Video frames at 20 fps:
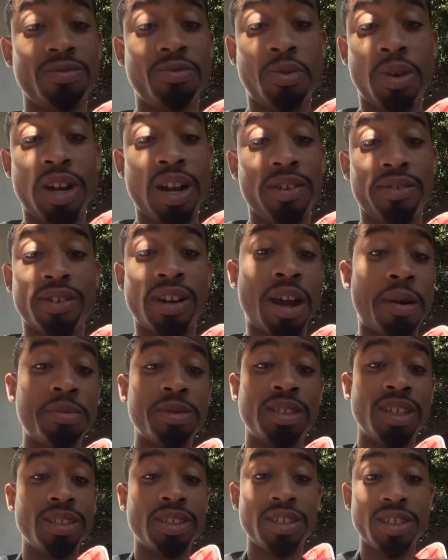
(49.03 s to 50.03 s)
whatever.
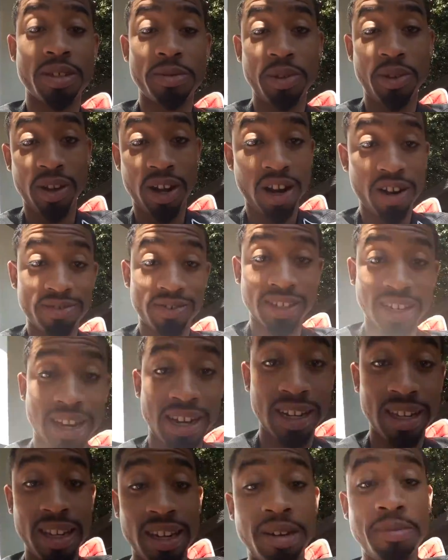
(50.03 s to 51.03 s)
I'm gonna take the W however I
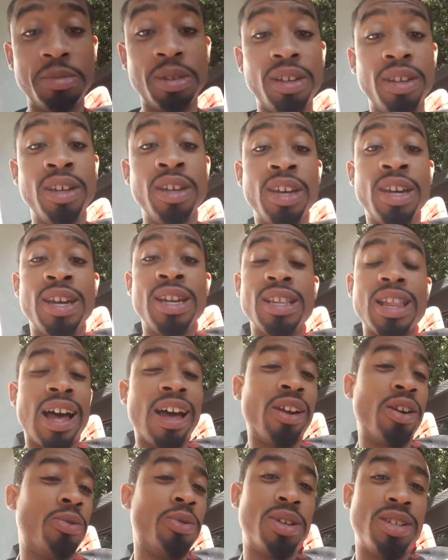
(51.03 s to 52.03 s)
gotta get it, but
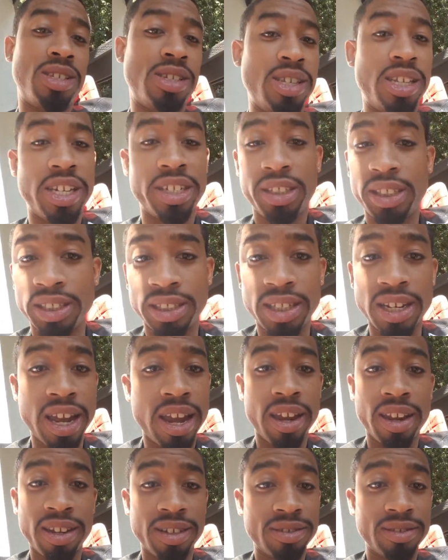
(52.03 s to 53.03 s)
I don't want to see that shit
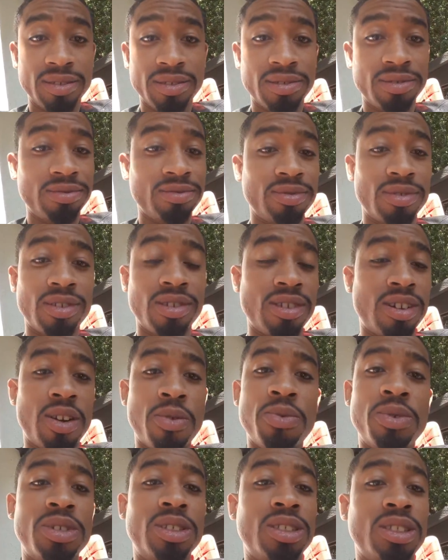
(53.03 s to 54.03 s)
today. I
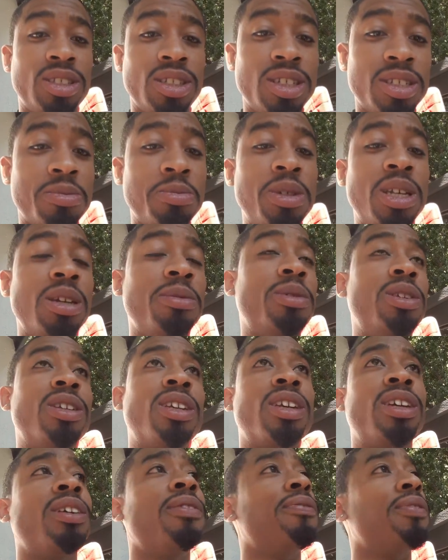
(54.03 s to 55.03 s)
want to see us be able to
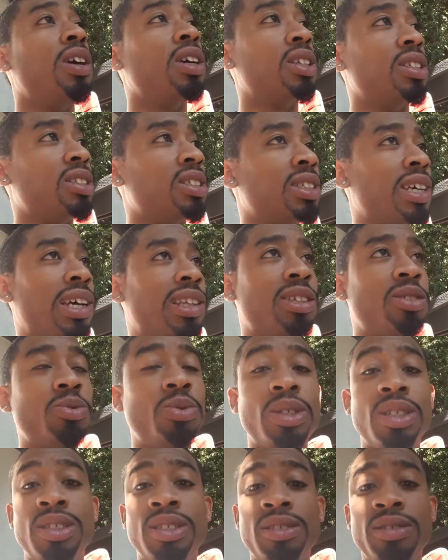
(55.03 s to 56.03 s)
get a fucking
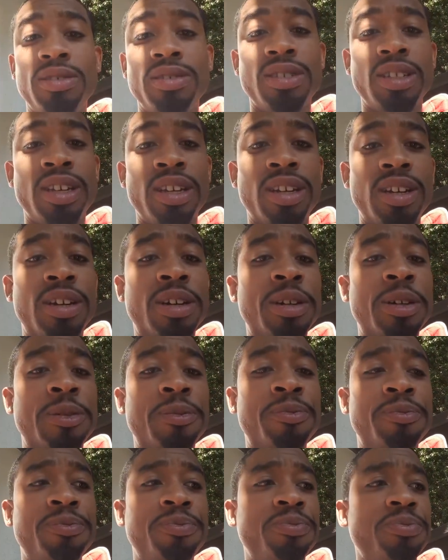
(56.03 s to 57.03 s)
solid win and
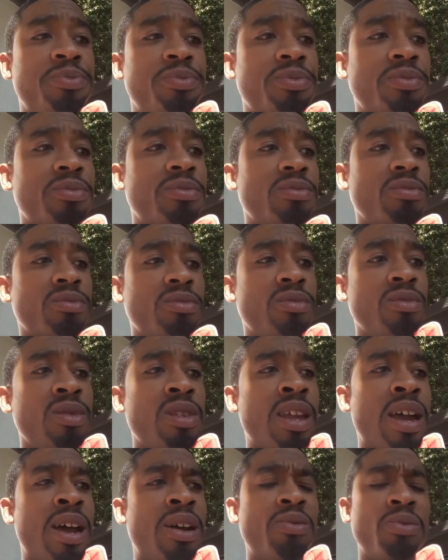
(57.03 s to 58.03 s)

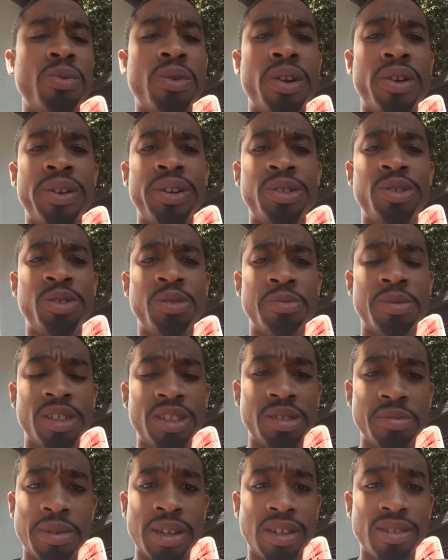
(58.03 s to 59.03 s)
not worry too
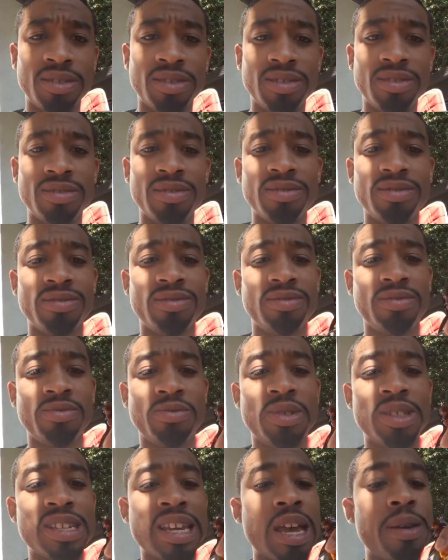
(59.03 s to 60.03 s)
much about
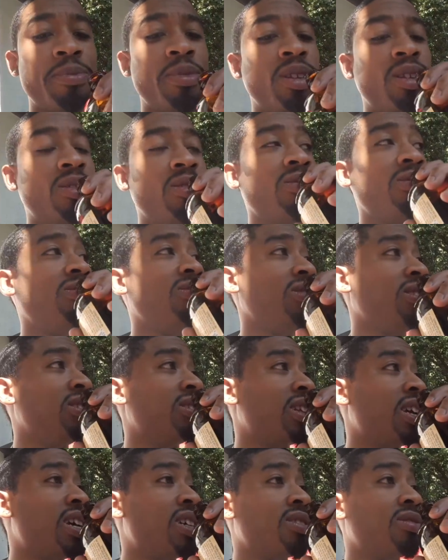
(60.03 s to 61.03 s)
what's happened
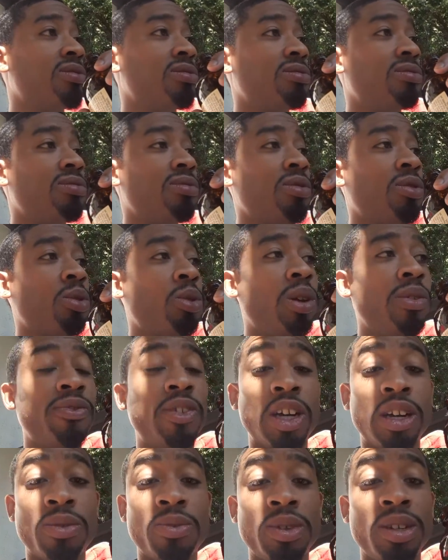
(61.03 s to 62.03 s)
these last three
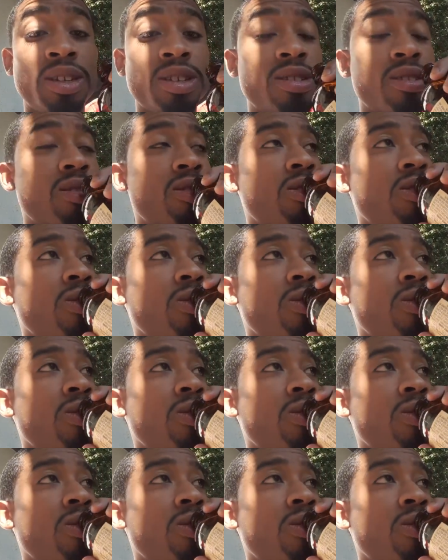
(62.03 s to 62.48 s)
fucking weeks.